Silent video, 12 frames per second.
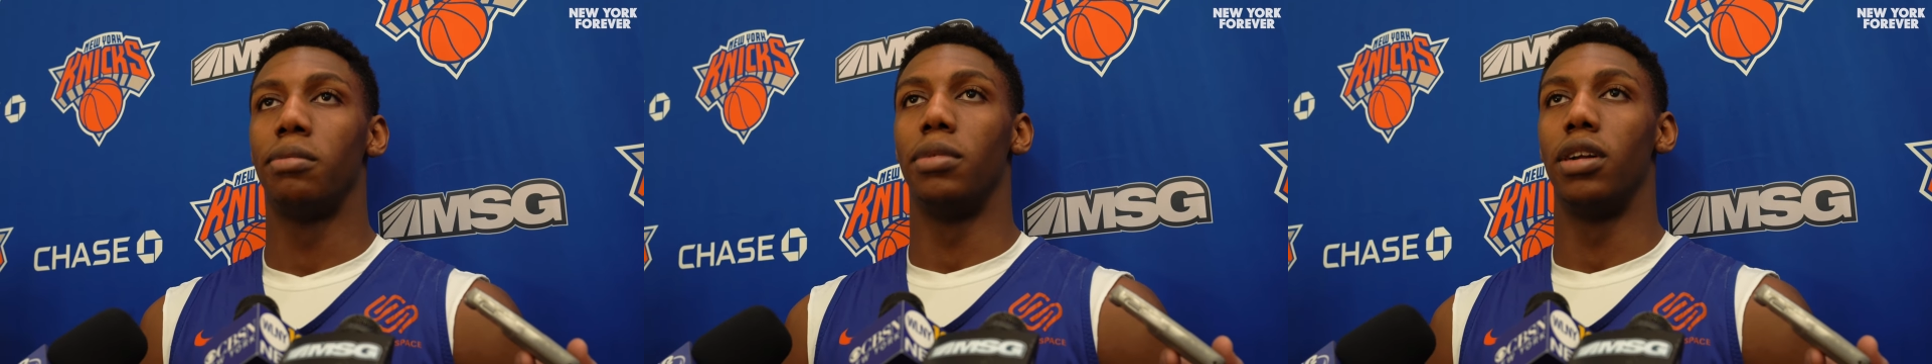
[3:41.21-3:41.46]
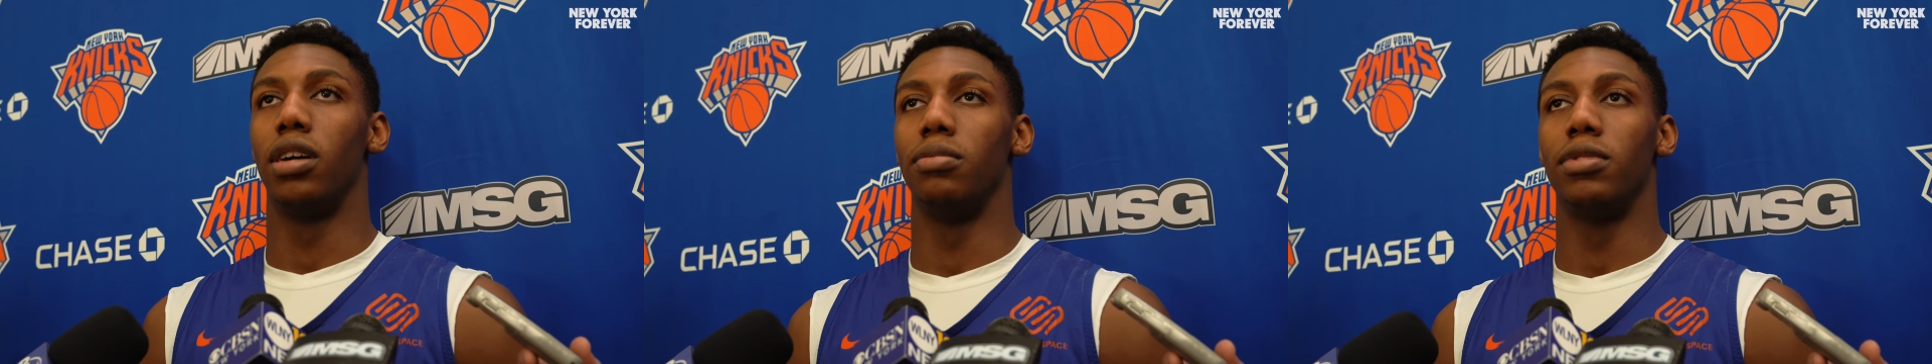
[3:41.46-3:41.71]

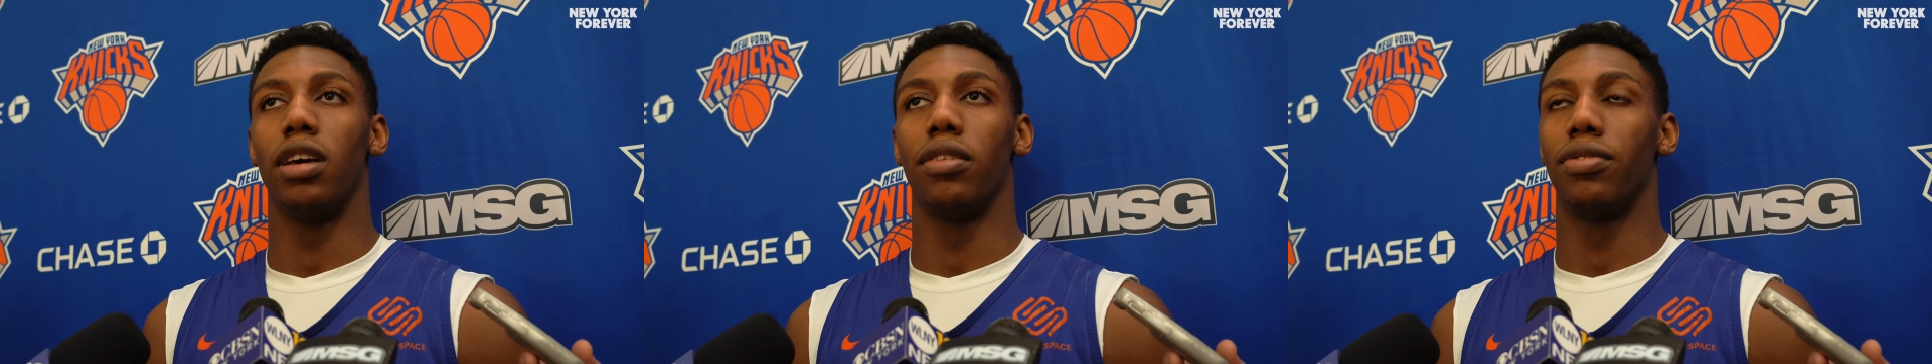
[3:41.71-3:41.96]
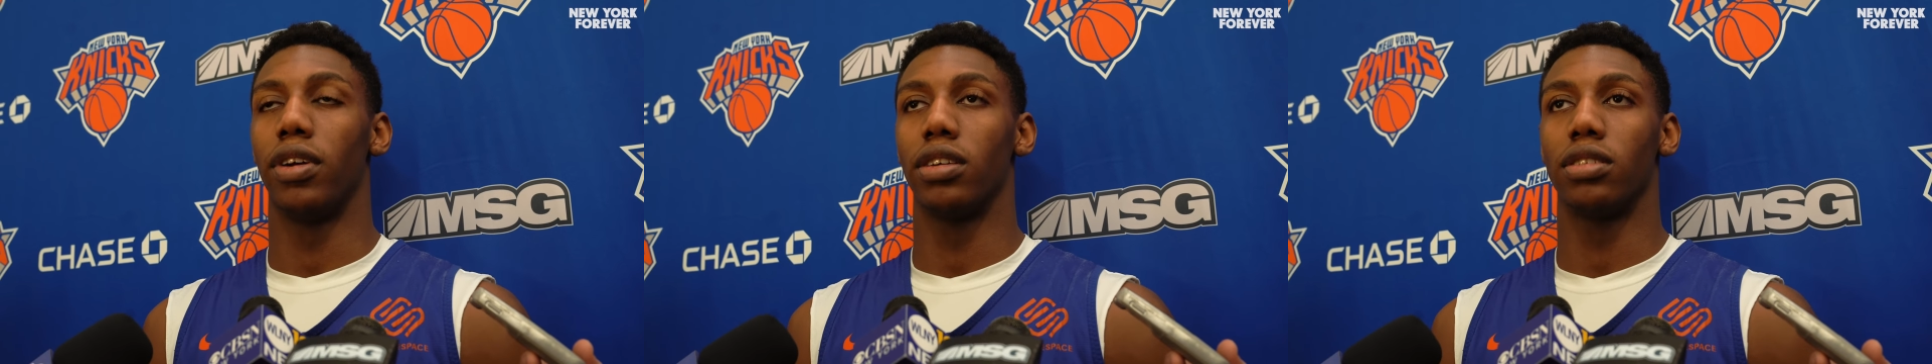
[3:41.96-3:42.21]
But um, yeah,
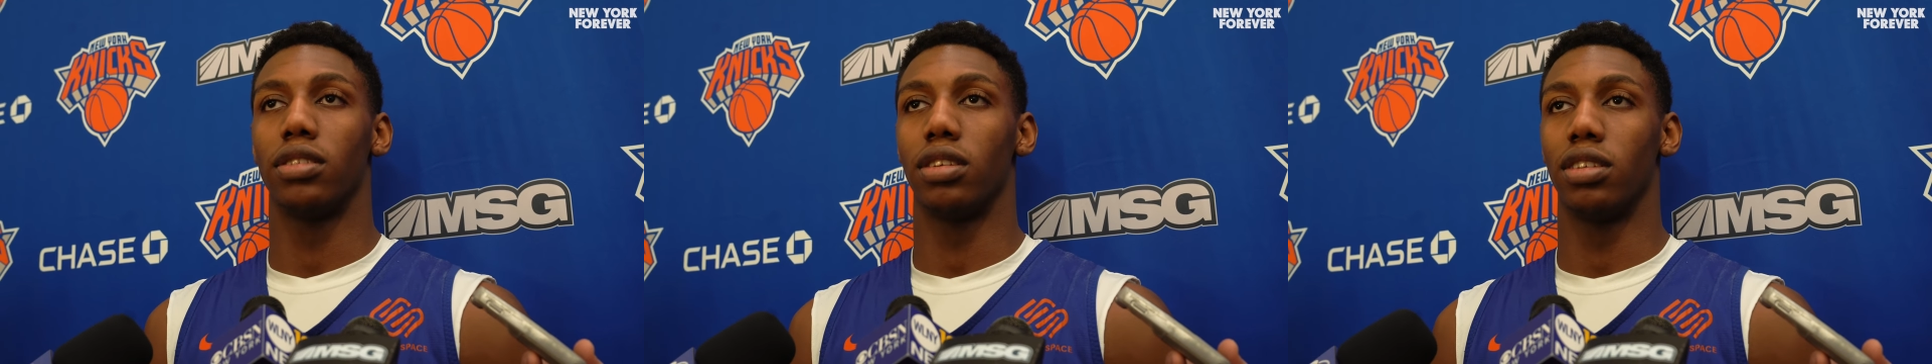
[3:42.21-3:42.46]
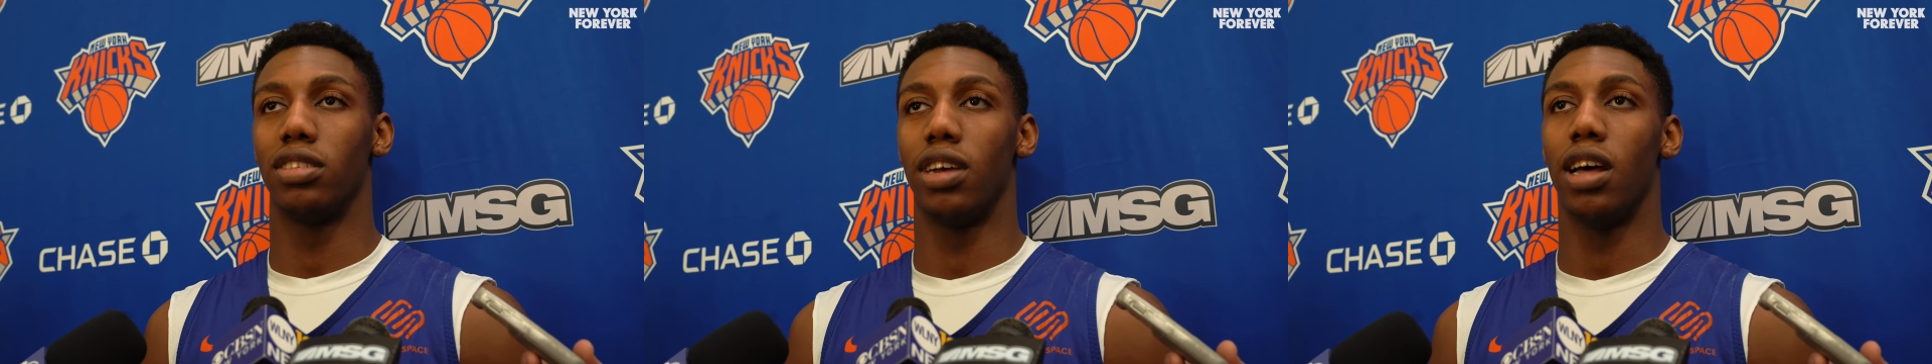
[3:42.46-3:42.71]
Frank took
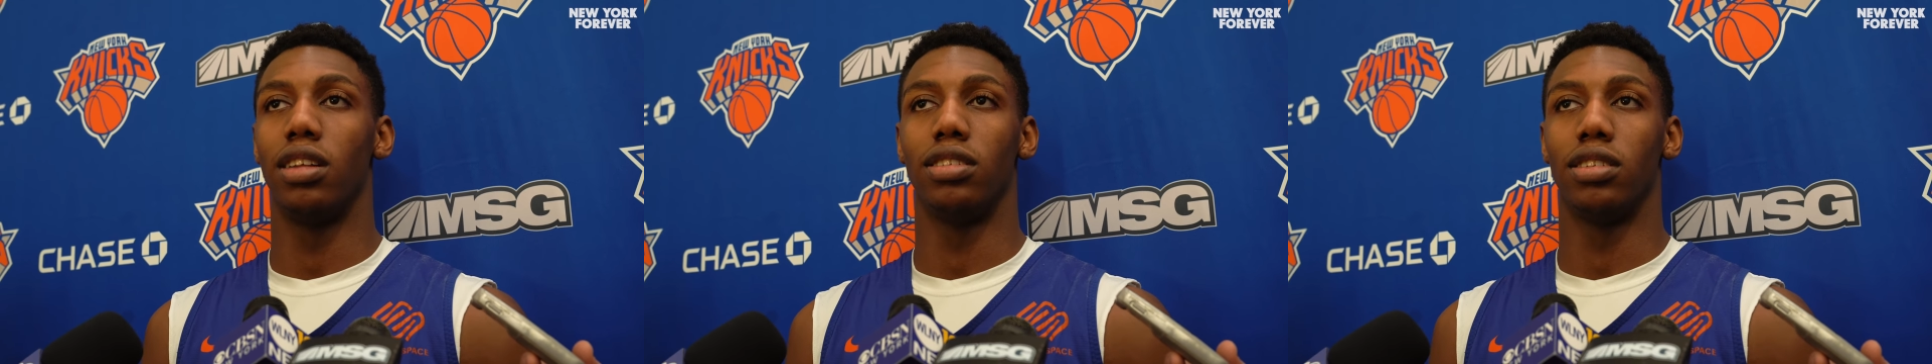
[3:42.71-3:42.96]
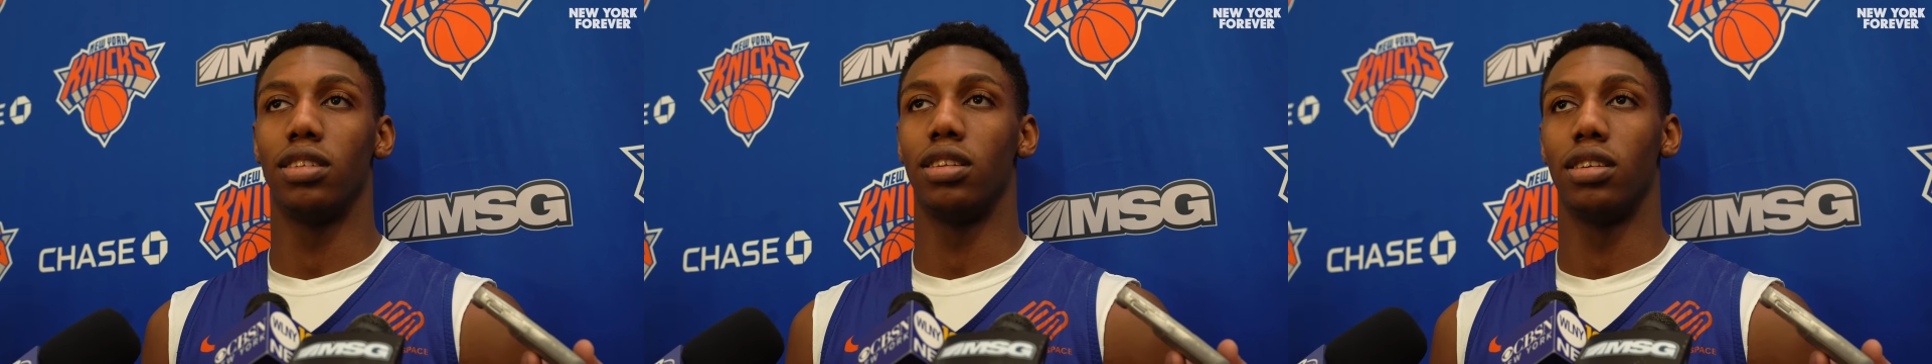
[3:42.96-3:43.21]
the challenge
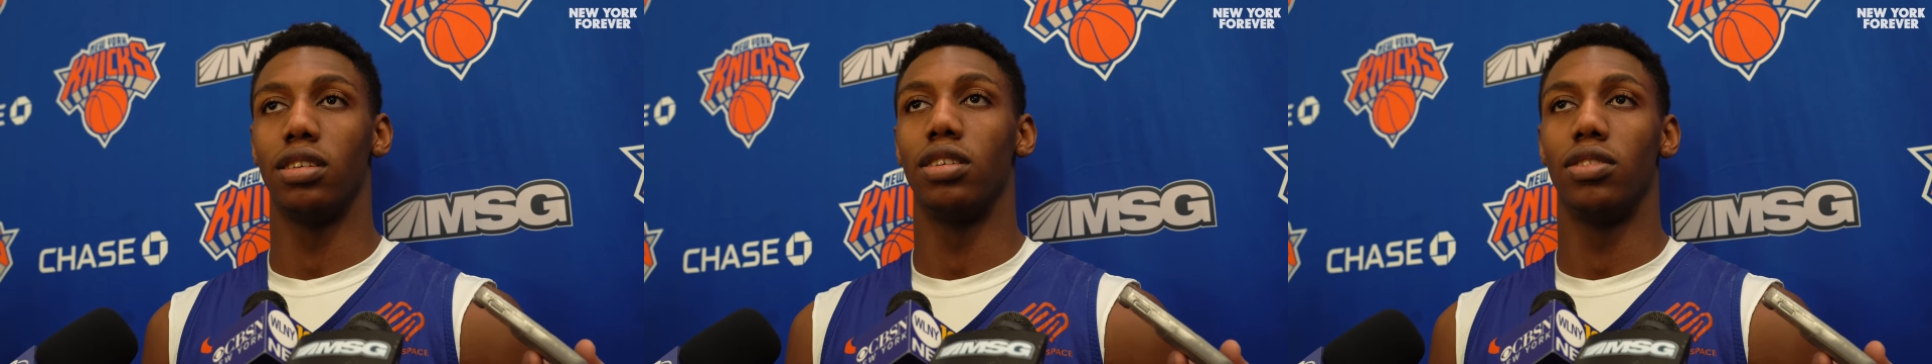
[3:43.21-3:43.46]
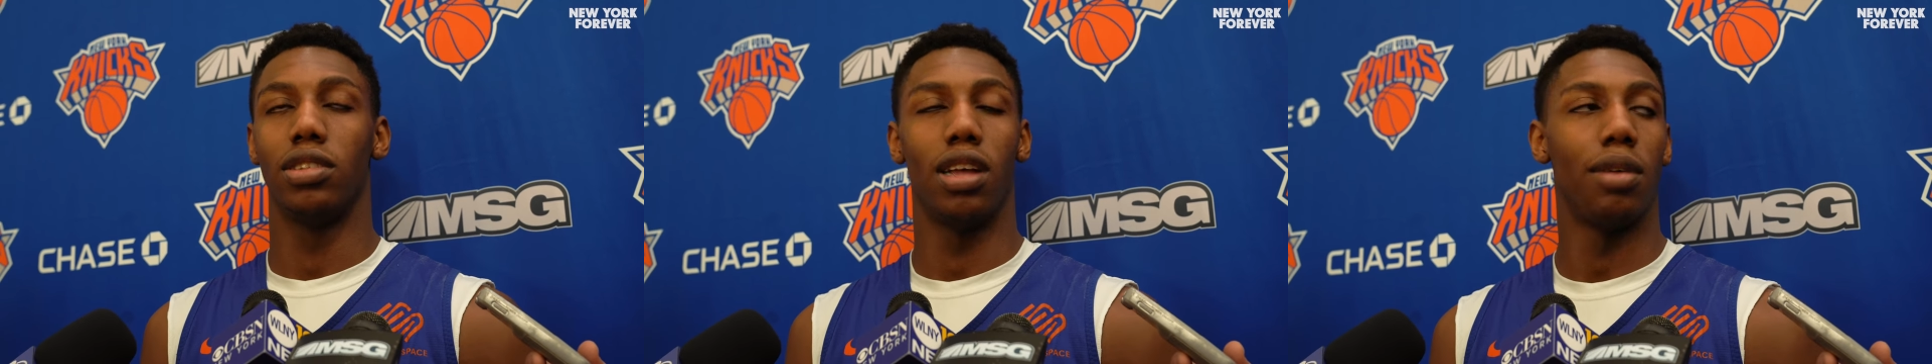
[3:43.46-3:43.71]
and uh, you
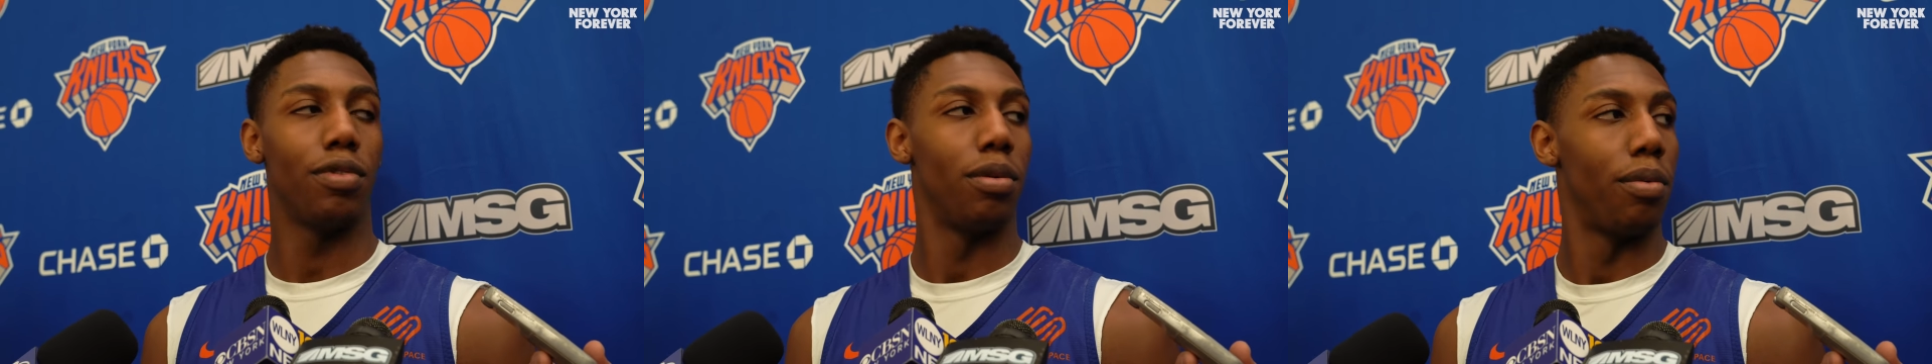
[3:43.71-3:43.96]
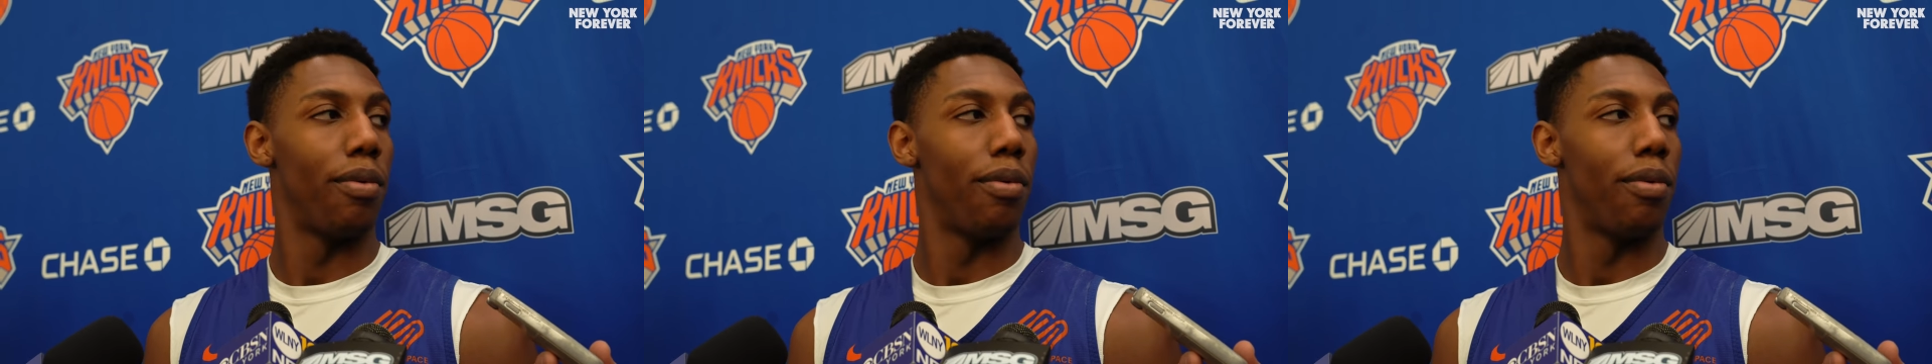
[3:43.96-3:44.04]
know he stopped it.